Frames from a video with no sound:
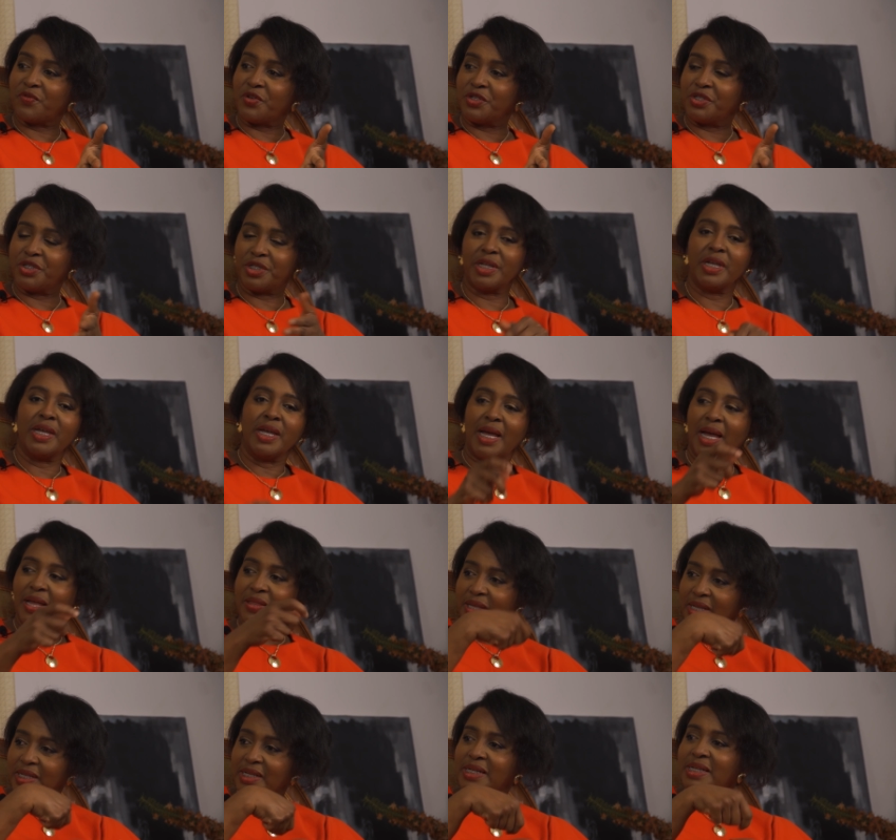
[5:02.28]
first
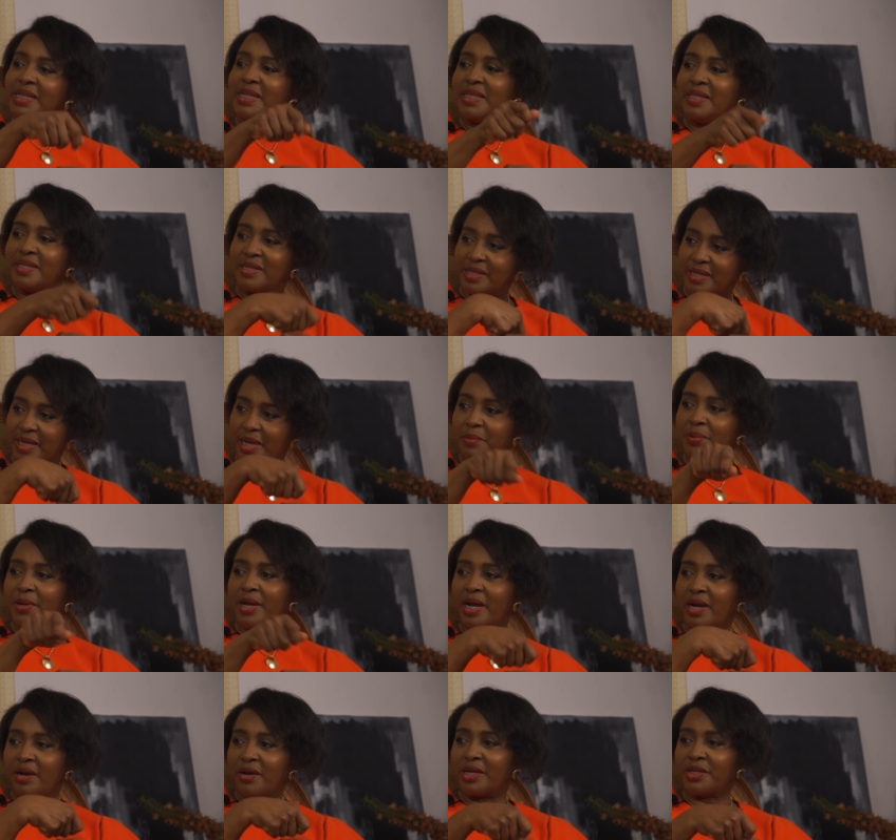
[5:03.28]
and then clean the
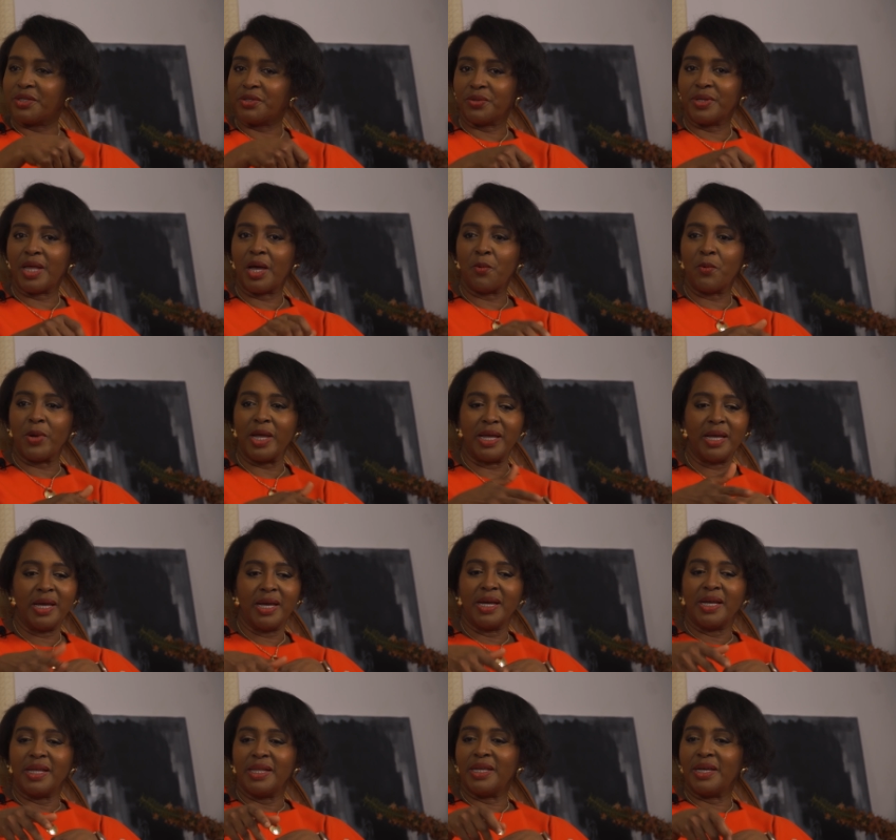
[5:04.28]
diaper area. So that way
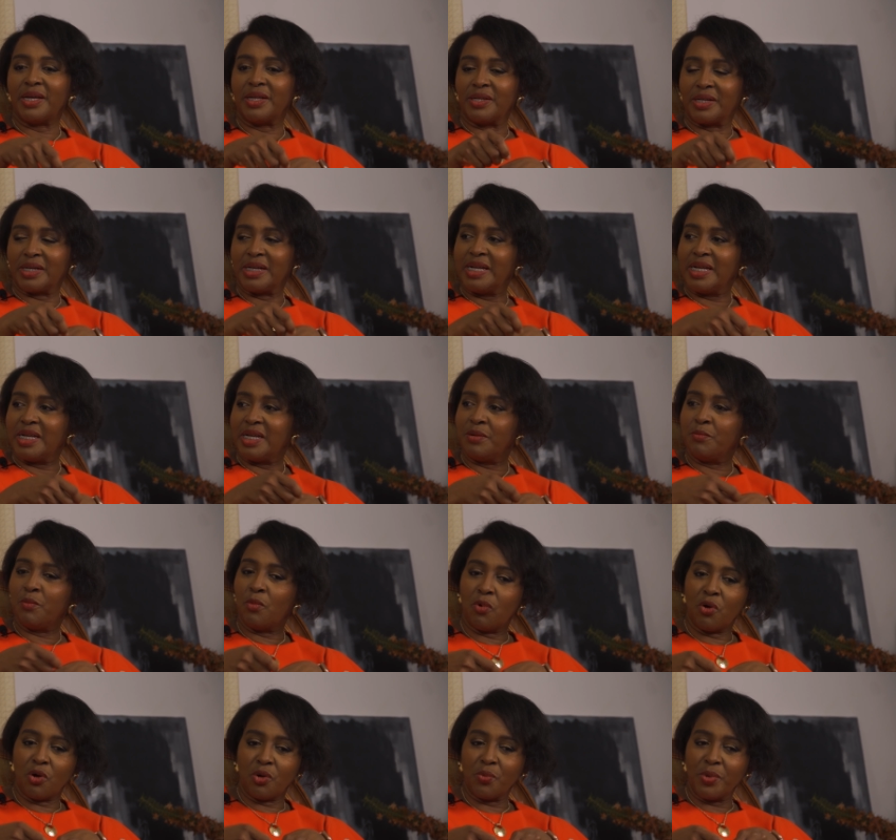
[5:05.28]
you're cleaning
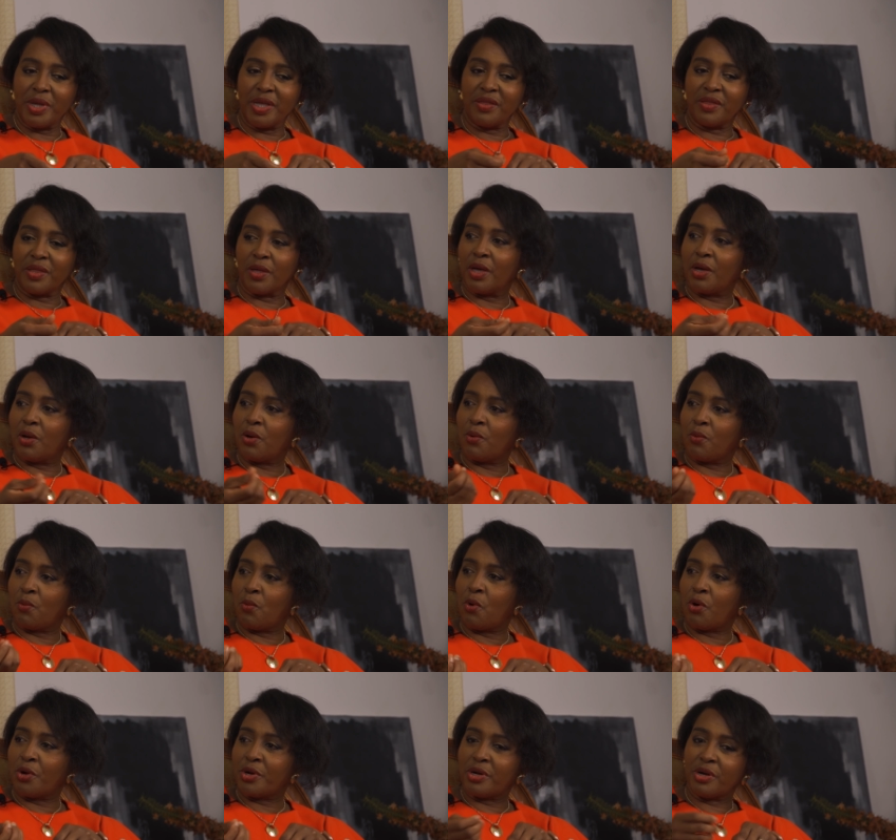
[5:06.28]
more with uh,
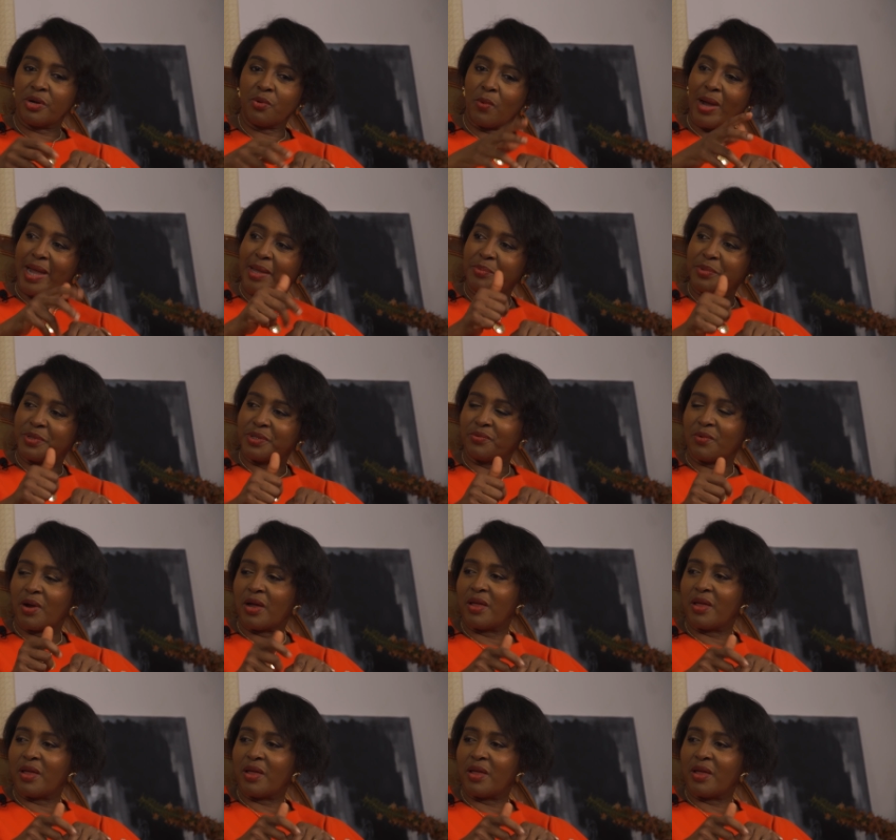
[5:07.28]
water wipes